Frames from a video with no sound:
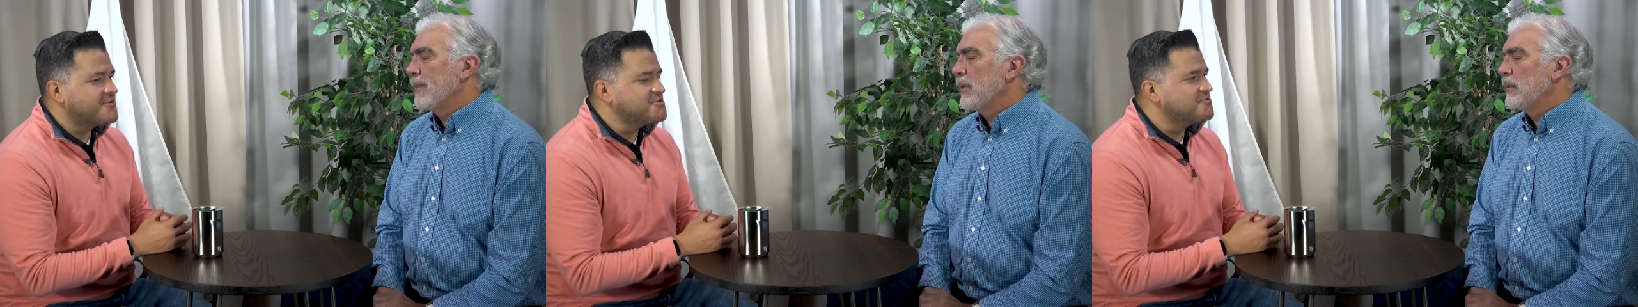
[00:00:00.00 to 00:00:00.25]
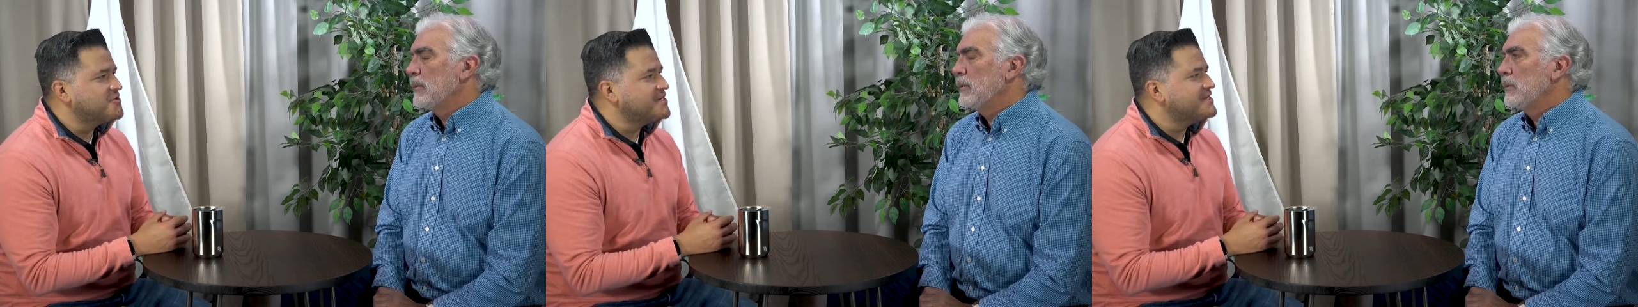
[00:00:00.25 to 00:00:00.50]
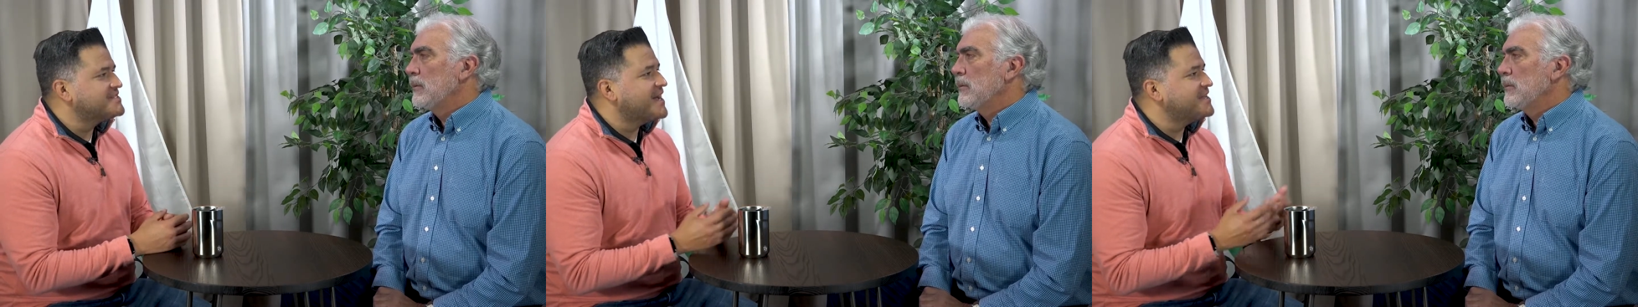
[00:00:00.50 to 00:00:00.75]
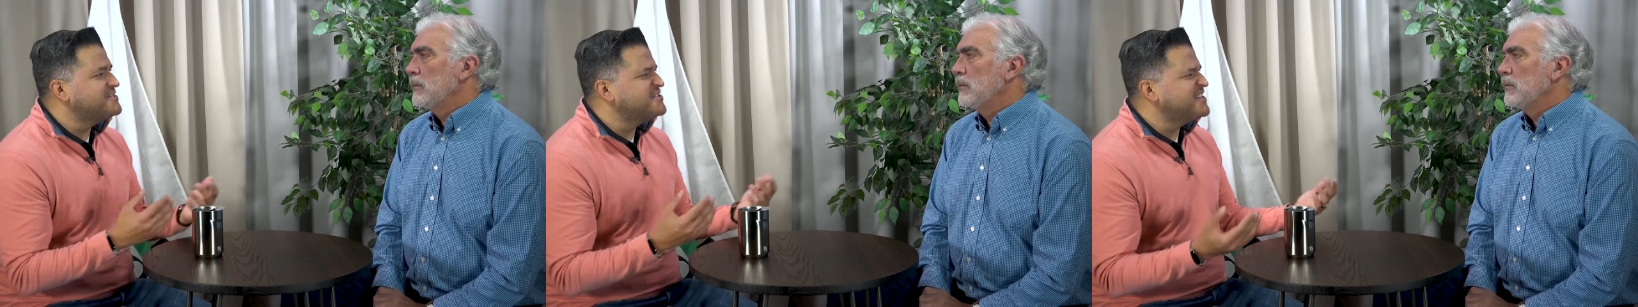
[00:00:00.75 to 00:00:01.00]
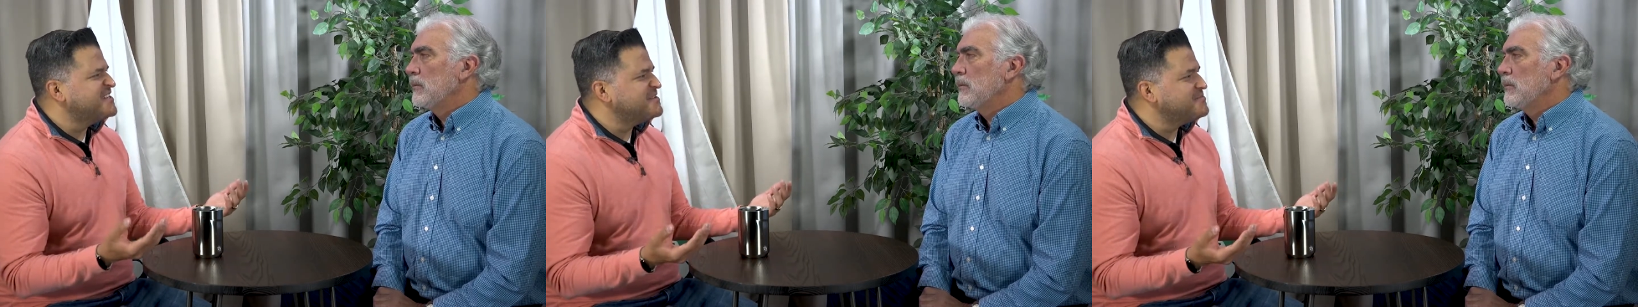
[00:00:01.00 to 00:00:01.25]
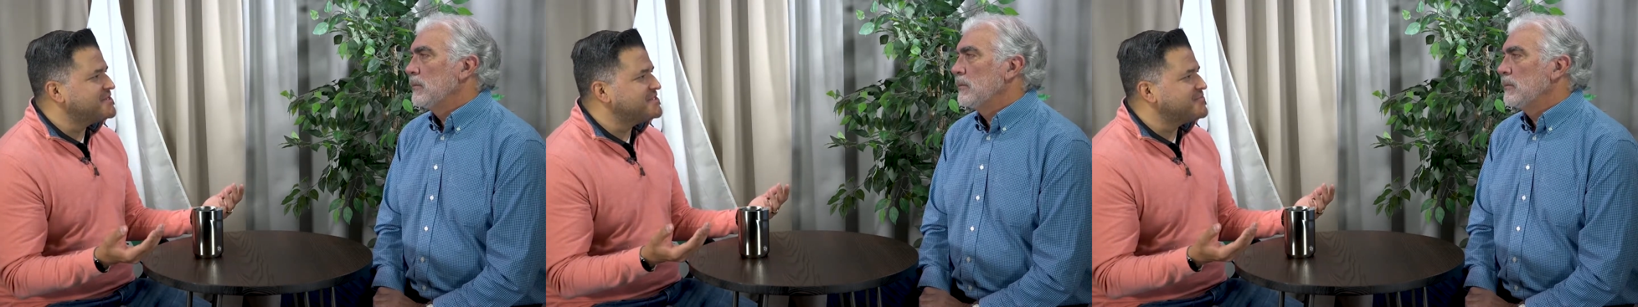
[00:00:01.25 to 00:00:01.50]
Speaker 1: First one is, how did you get
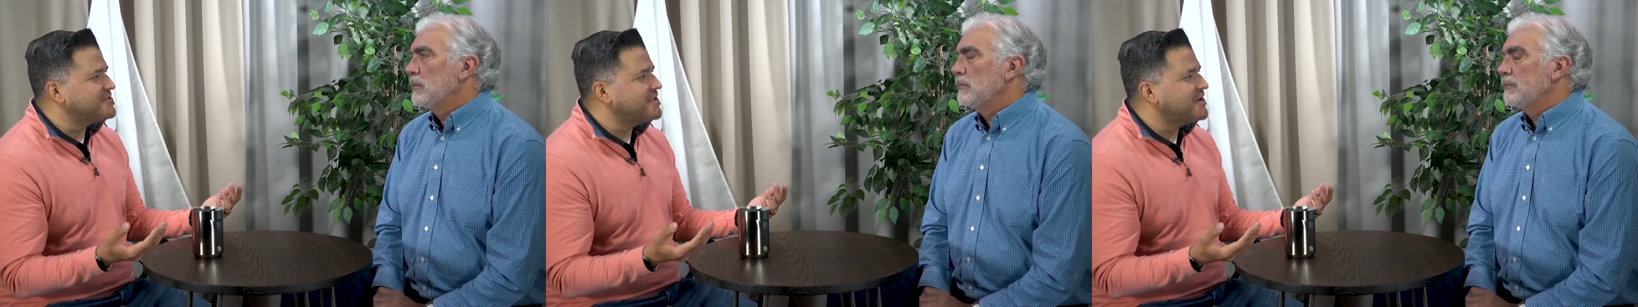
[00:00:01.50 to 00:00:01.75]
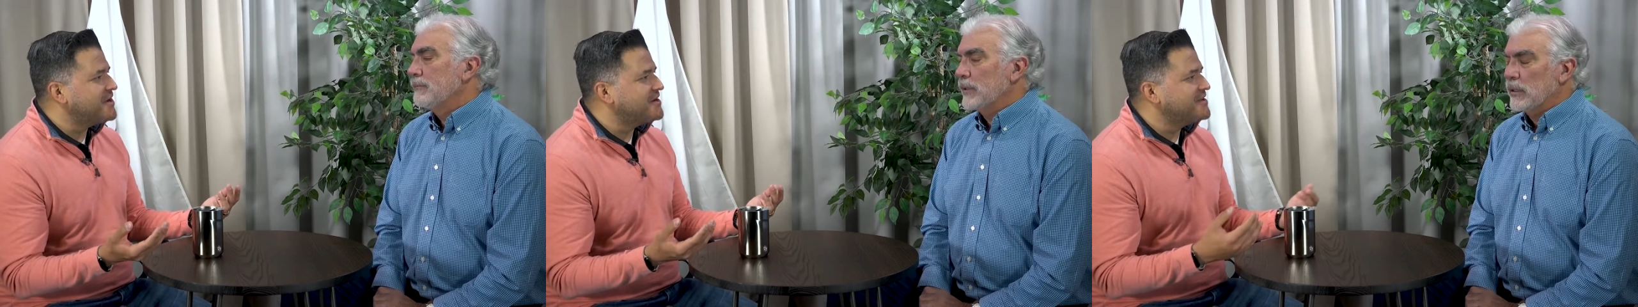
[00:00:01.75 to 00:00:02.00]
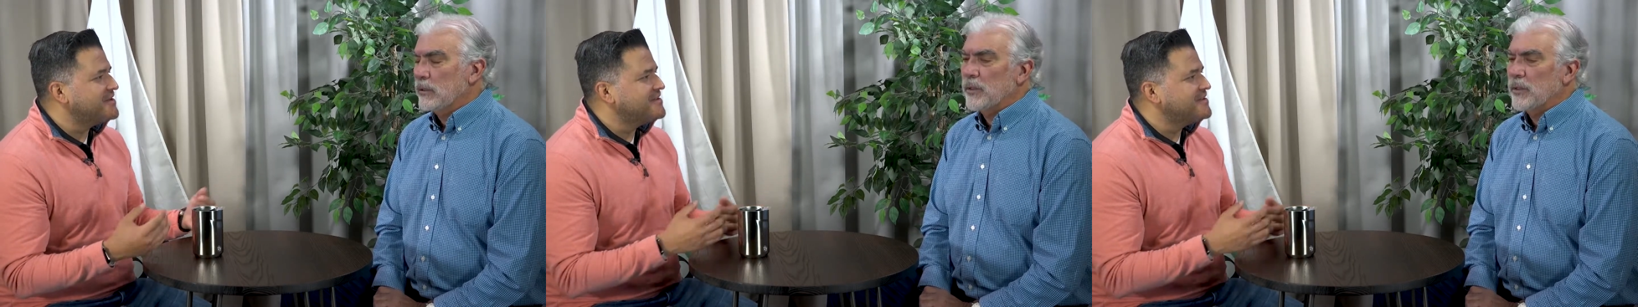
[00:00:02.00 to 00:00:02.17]
into municipal law? Good